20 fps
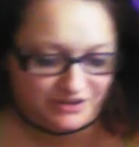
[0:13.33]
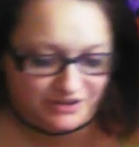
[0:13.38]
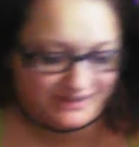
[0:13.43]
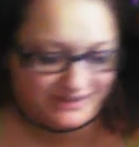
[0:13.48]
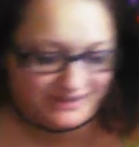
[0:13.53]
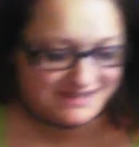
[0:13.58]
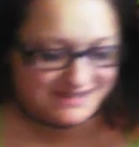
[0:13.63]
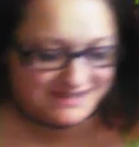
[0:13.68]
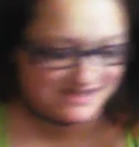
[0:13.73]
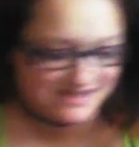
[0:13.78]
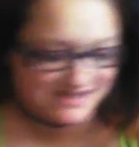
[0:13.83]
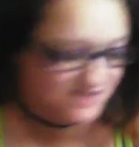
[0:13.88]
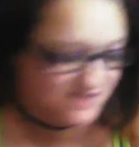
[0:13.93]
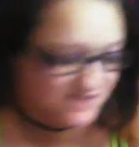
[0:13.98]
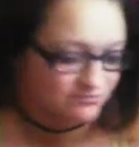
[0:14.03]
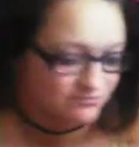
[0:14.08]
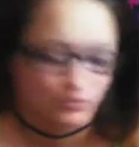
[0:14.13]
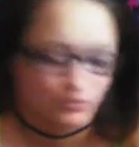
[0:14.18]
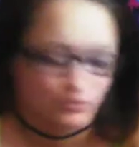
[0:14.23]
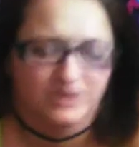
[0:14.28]
it's
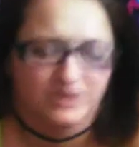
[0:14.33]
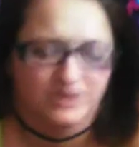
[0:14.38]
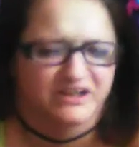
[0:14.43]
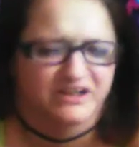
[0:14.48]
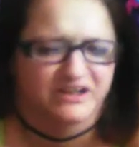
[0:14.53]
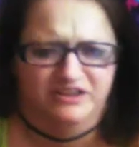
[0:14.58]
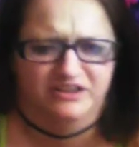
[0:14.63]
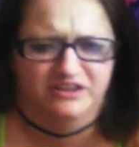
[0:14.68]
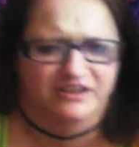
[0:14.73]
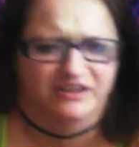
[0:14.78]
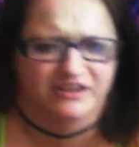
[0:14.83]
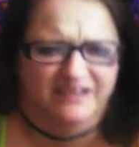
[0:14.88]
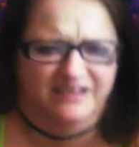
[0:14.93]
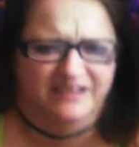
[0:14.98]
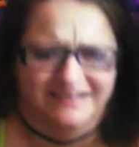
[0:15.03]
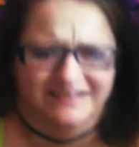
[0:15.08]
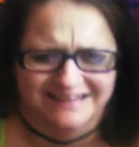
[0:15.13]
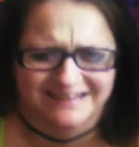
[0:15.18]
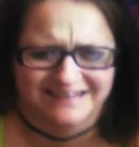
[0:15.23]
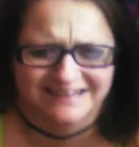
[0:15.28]
weird
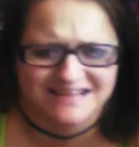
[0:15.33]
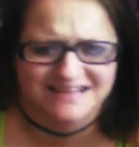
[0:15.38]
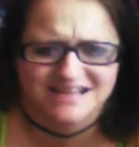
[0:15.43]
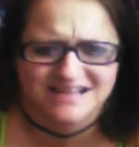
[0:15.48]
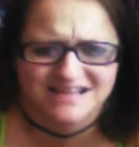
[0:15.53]
looking, it's